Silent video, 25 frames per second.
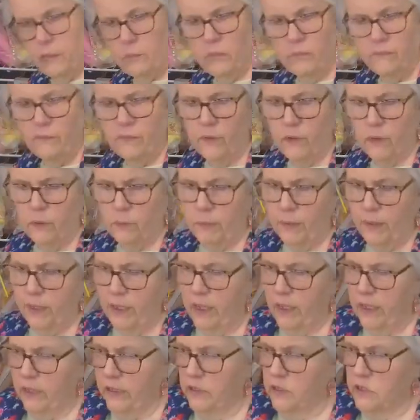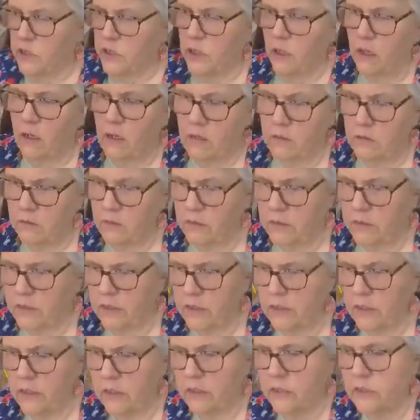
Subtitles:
of her page on the